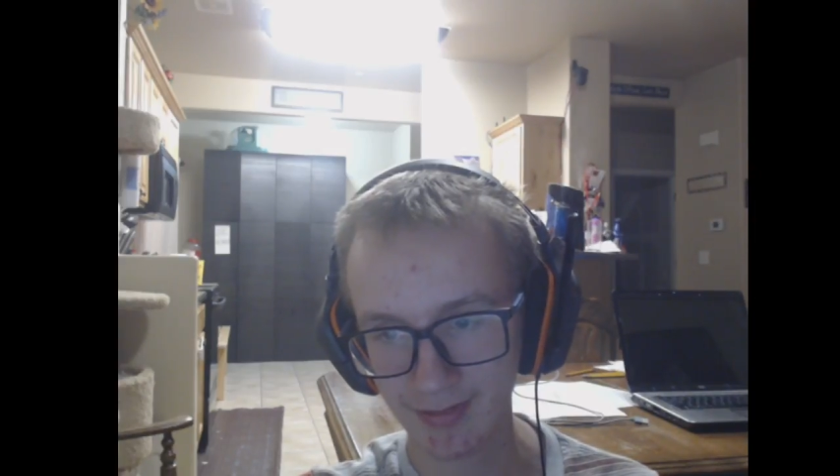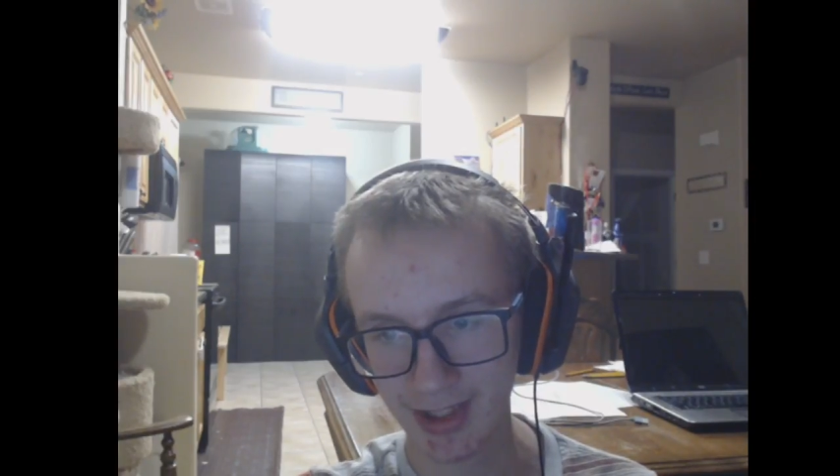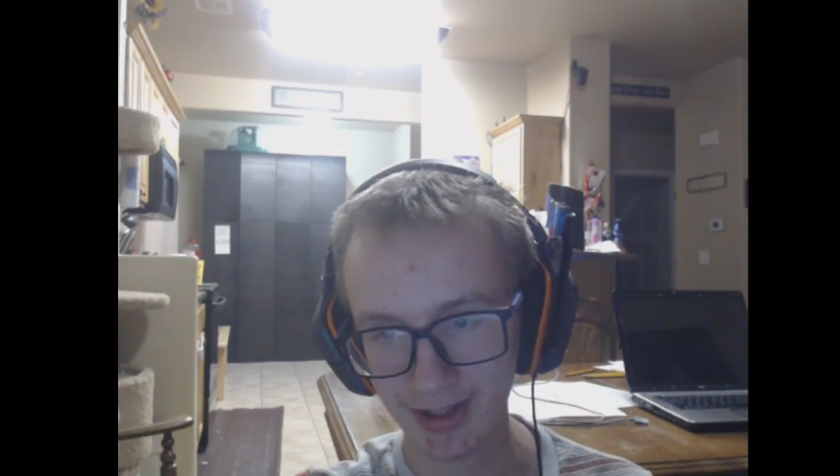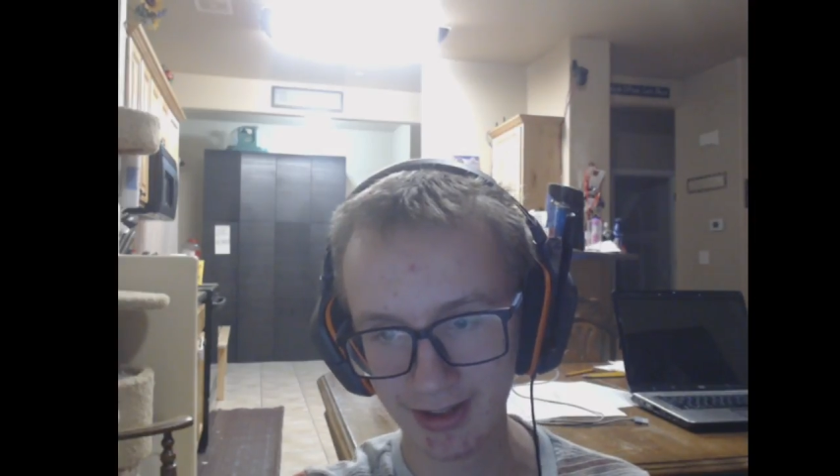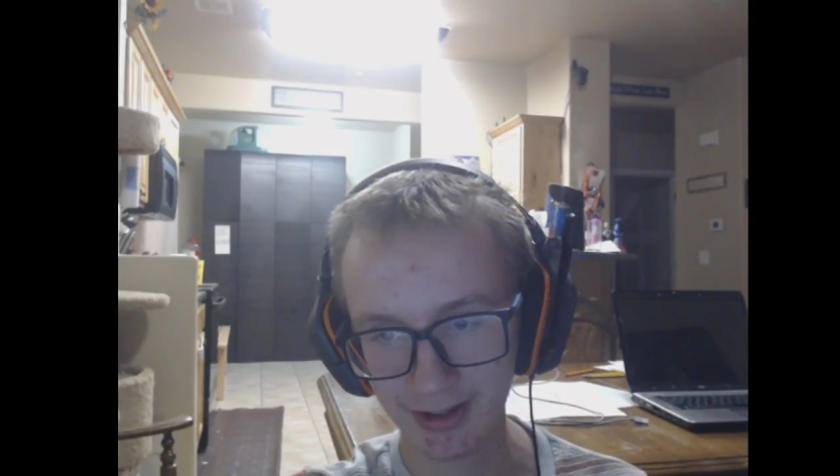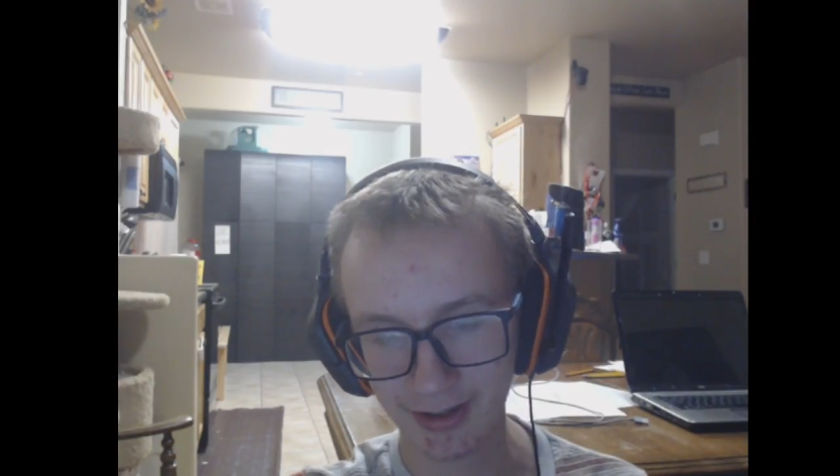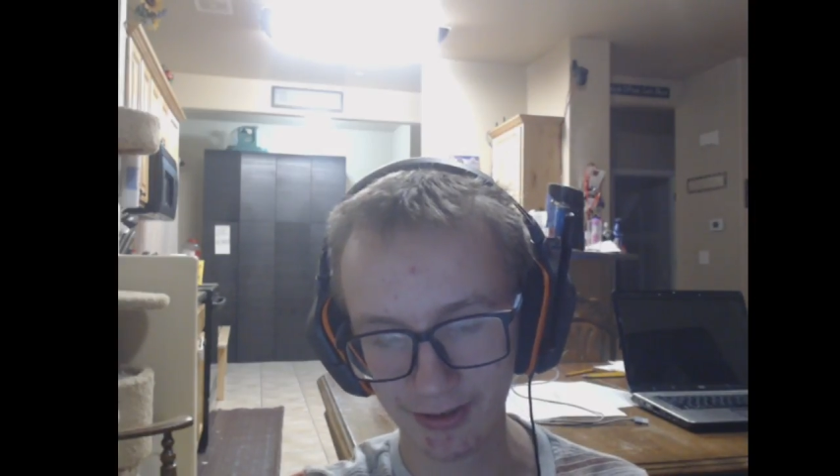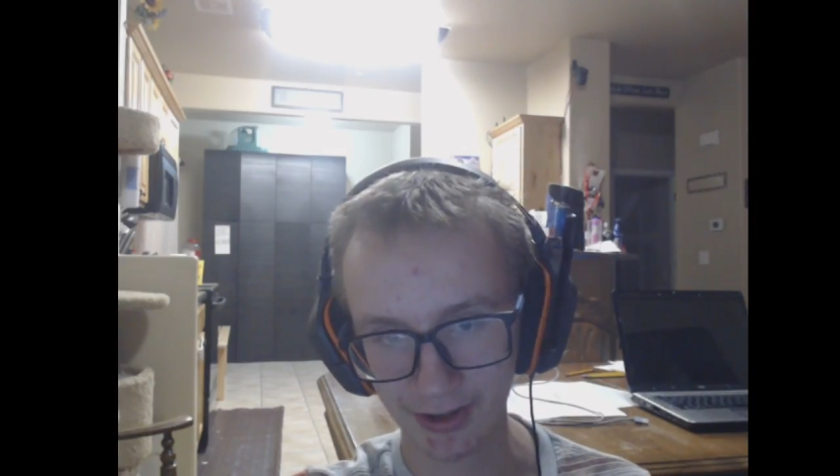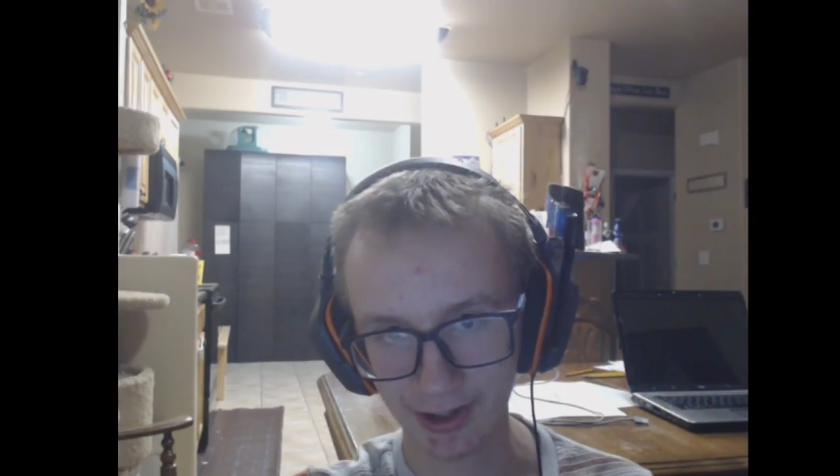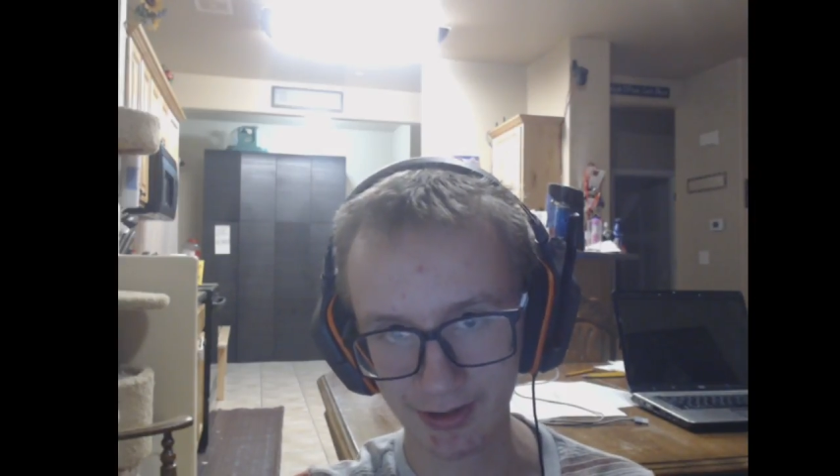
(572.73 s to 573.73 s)
I think there are
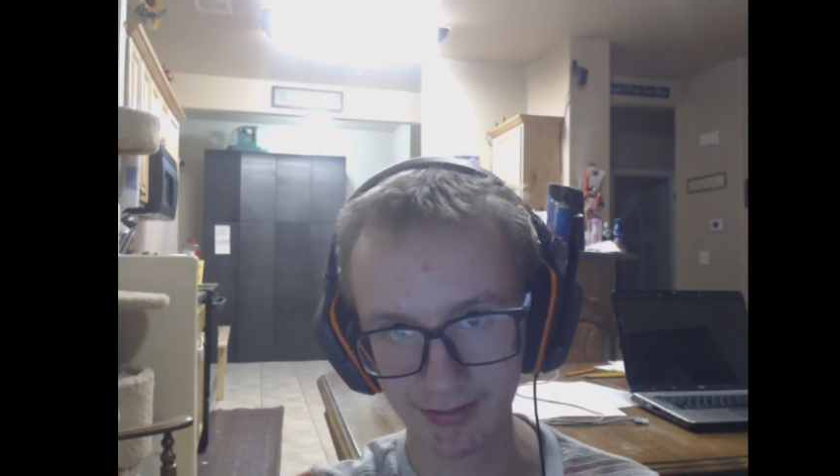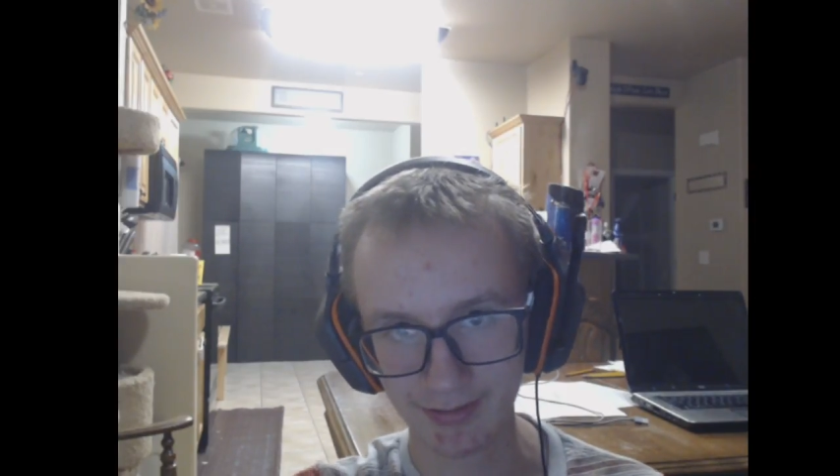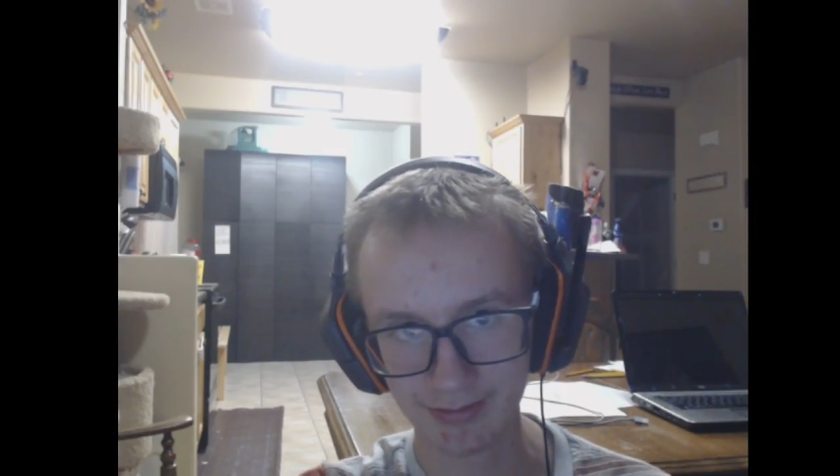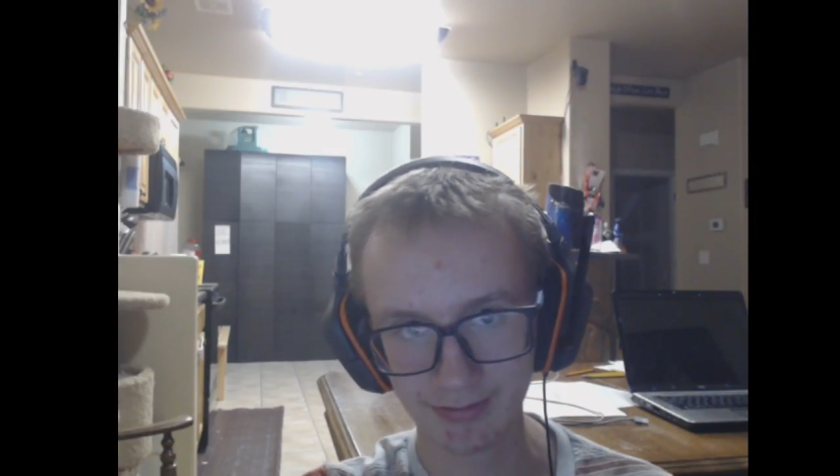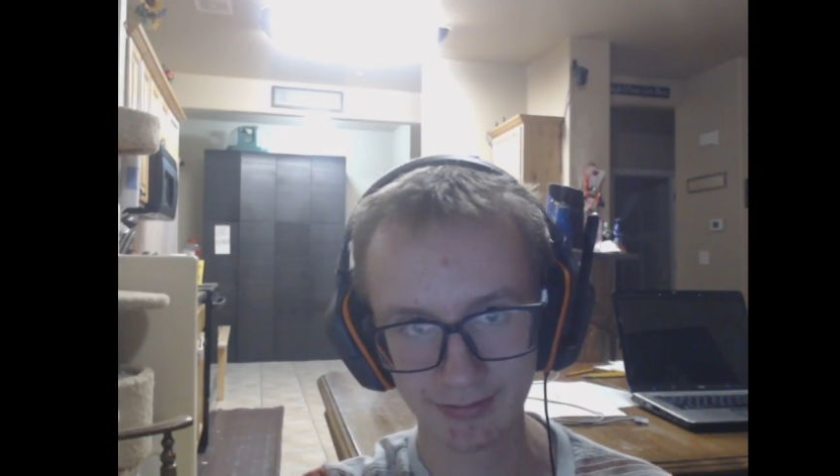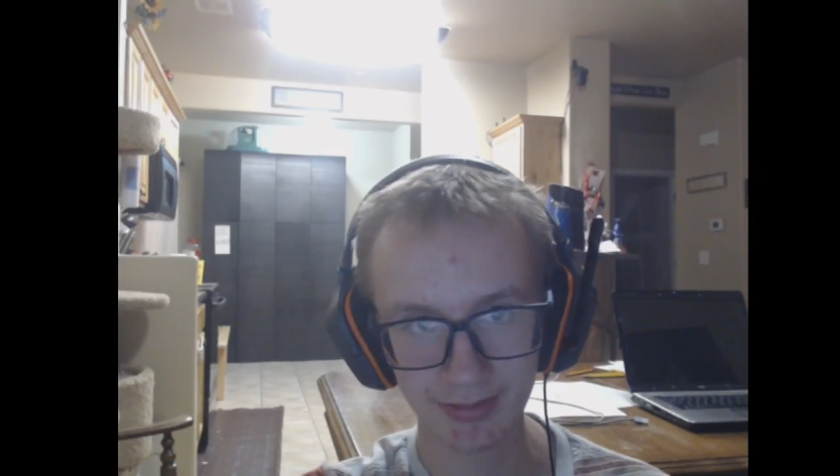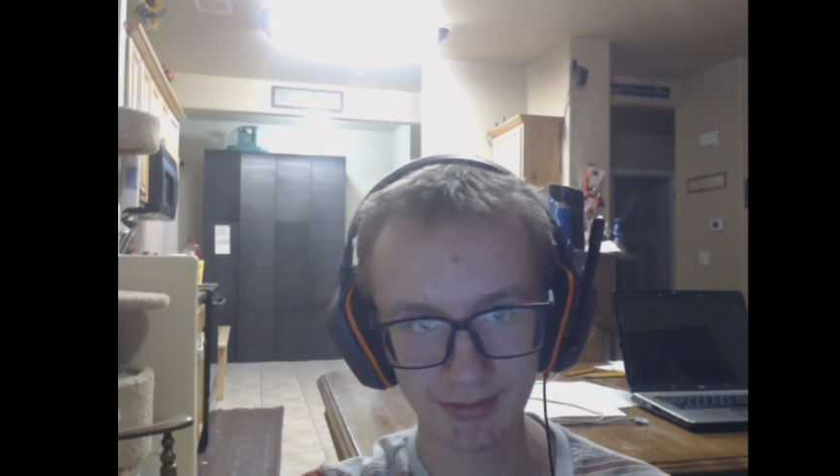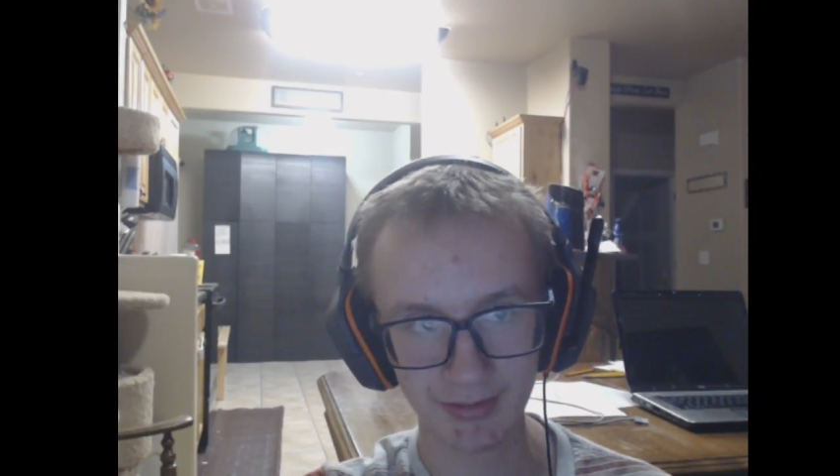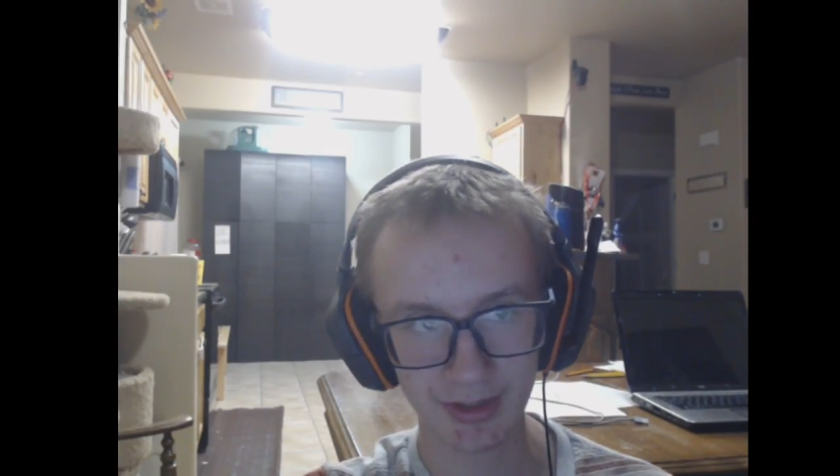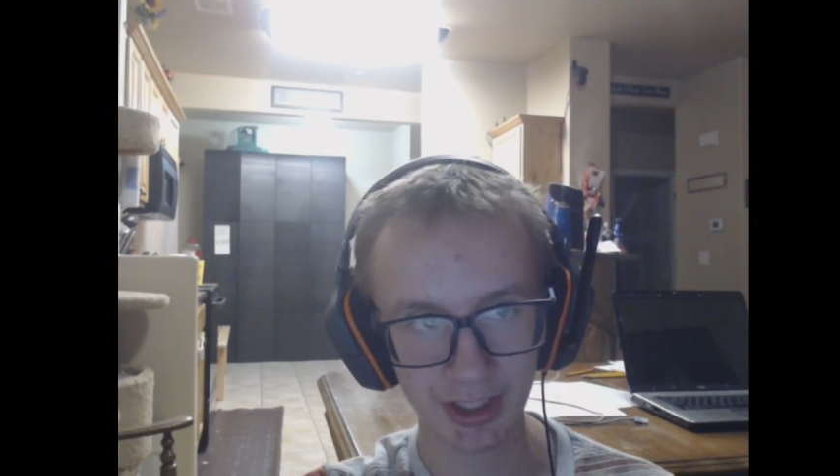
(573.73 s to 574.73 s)
some
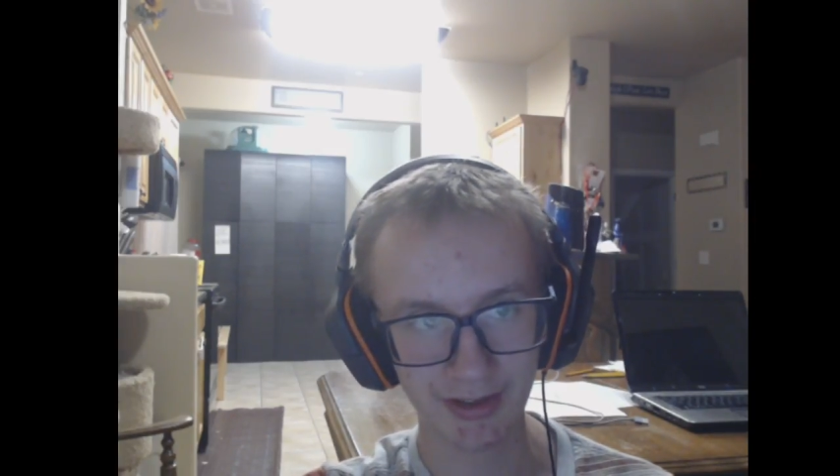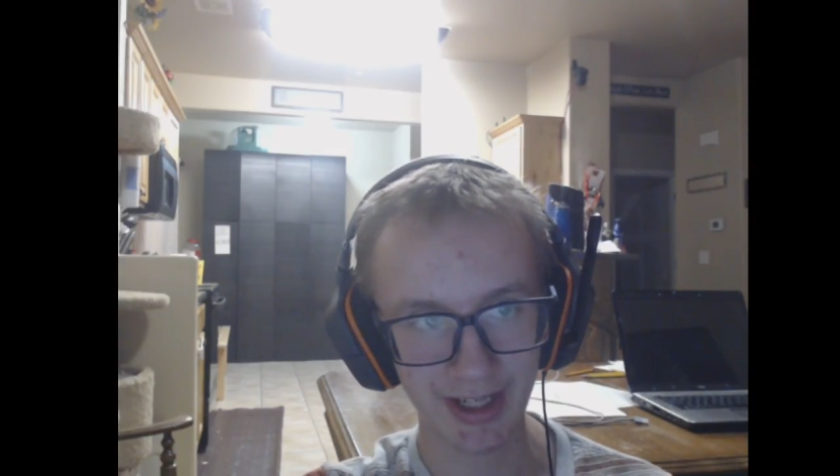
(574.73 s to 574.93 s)
low